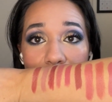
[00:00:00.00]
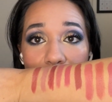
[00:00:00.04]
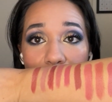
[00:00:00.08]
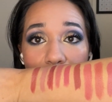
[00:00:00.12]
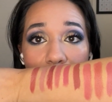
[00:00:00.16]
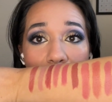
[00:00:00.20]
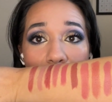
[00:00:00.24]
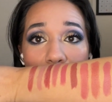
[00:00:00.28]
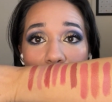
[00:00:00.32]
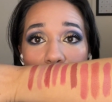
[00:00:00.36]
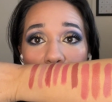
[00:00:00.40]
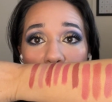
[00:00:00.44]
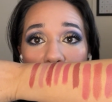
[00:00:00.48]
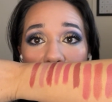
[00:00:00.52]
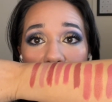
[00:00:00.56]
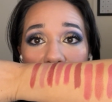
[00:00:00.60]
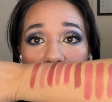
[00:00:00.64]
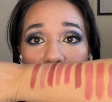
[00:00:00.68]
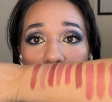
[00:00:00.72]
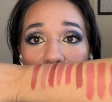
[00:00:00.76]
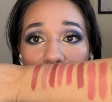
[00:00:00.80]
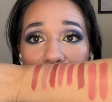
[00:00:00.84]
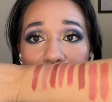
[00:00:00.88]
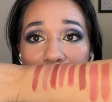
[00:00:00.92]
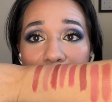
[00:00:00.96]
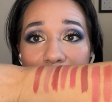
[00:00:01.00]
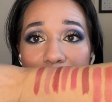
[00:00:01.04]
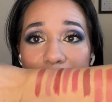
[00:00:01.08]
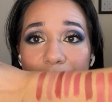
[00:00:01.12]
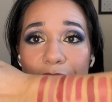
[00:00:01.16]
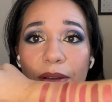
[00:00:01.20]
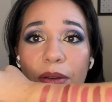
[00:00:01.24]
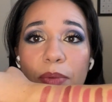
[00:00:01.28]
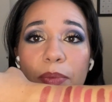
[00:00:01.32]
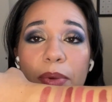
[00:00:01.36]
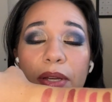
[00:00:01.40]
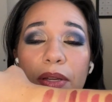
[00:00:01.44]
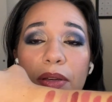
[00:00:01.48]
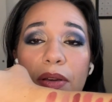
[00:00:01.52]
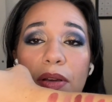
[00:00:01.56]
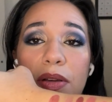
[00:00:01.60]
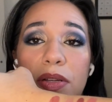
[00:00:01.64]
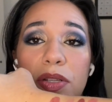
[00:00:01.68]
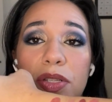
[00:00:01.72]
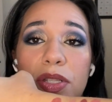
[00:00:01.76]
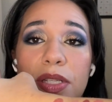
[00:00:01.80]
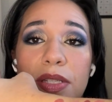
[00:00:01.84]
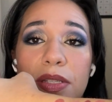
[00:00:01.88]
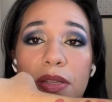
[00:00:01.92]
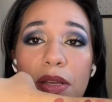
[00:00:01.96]
No, it doesn't. Oh my
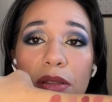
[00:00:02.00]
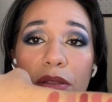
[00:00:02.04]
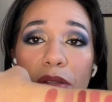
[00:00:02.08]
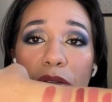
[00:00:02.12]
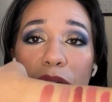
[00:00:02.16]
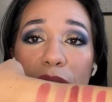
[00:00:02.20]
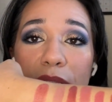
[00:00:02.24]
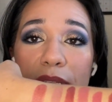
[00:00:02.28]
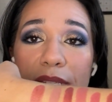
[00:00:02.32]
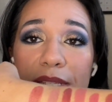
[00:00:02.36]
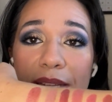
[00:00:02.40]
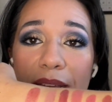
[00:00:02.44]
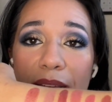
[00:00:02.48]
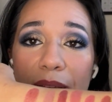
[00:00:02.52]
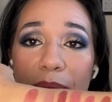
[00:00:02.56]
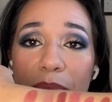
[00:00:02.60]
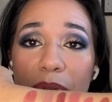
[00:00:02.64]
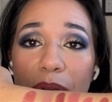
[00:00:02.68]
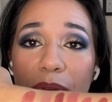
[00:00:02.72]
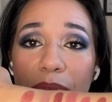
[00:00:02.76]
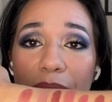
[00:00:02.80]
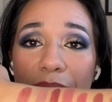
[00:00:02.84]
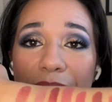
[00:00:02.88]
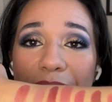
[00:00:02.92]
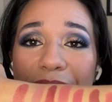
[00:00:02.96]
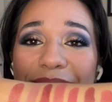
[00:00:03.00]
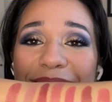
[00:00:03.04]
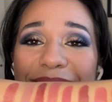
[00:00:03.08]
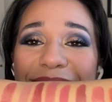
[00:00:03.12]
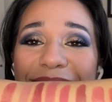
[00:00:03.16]
gosh, these all look the same, don't they?